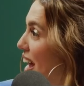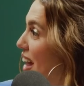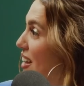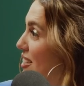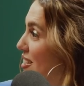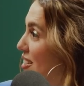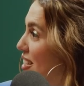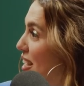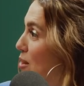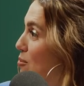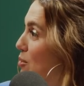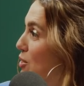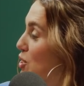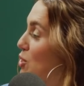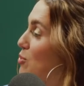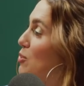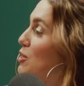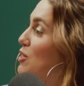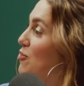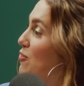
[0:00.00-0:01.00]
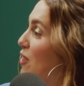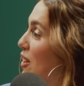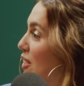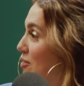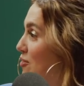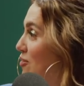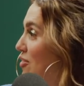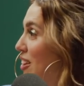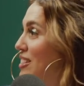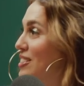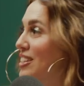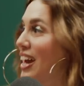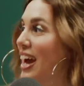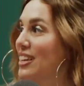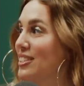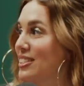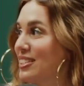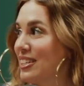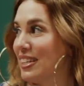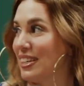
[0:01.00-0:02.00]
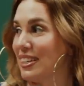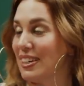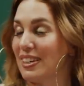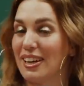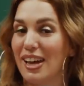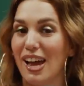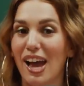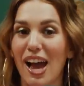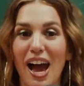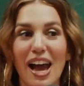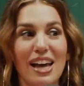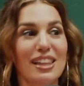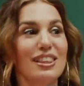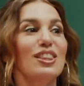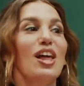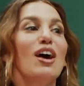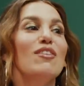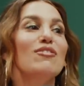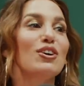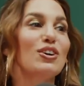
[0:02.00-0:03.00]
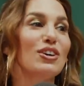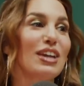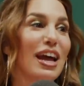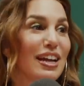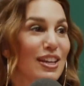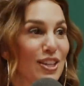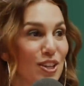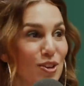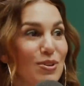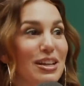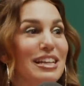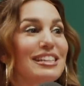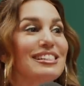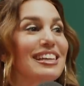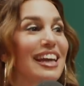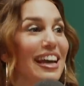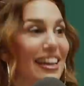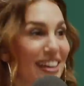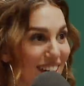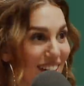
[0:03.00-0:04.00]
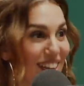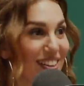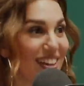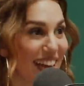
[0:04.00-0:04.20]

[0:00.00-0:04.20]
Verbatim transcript: salad sandwich. It was fucking fantastic. I love a good egg salad I sandwich. love a good egg And you need to get in